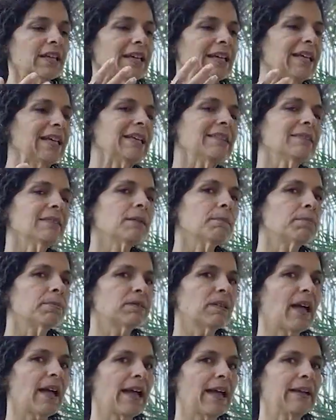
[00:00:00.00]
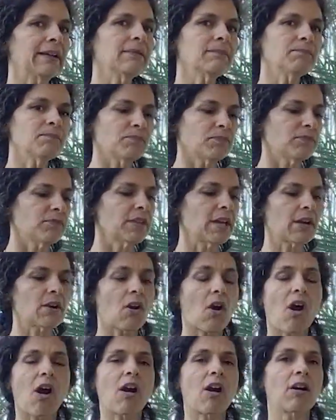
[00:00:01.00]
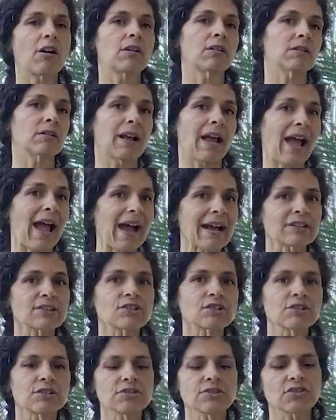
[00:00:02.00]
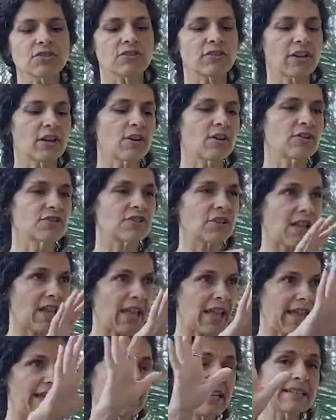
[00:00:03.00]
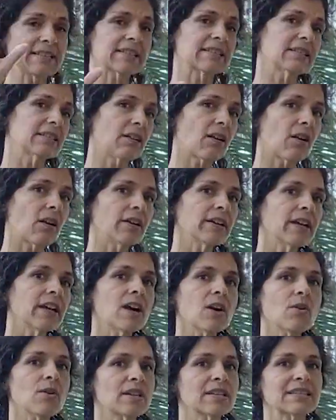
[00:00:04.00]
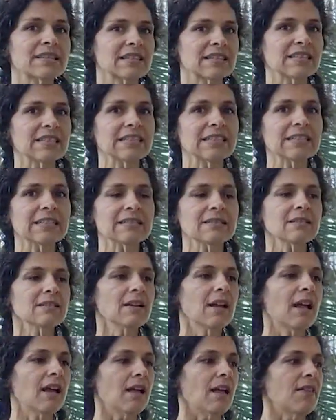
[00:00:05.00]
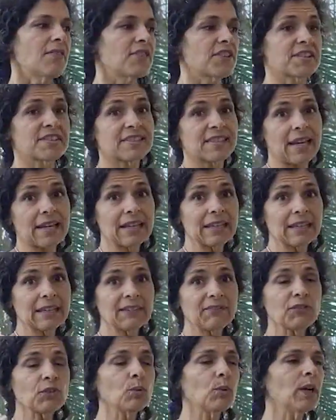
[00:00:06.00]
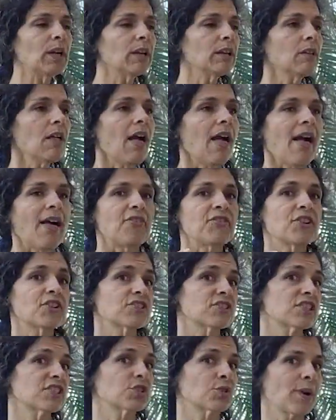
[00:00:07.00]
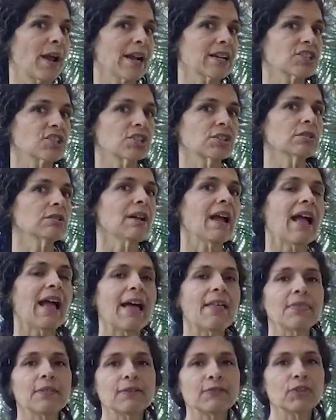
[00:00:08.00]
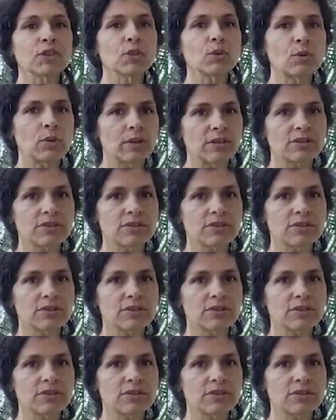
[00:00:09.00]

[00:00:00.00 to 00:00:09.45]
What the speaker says: In the play, there are actors, there's a scenario, a scene, the setting, if you will. There's the director and the viewers.